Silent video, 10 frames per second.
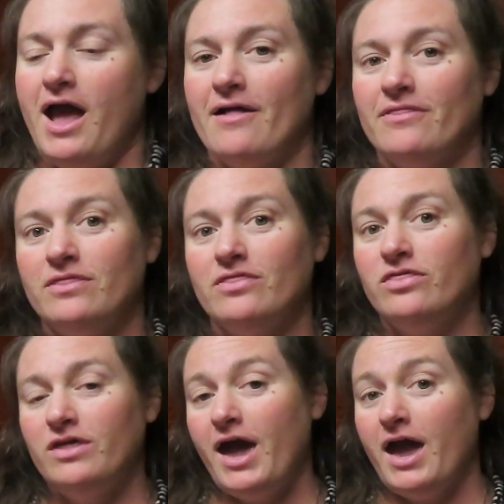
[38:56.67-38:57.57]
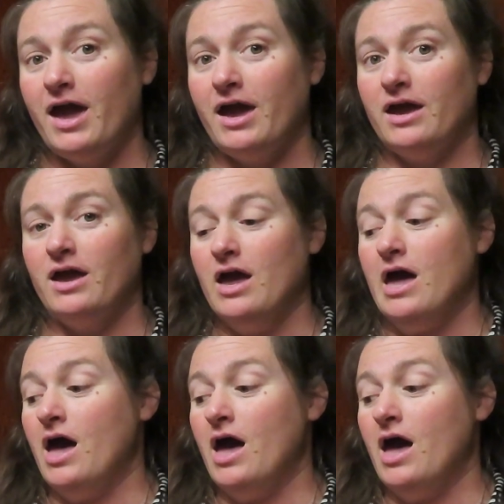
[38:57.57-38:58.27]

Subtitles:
and they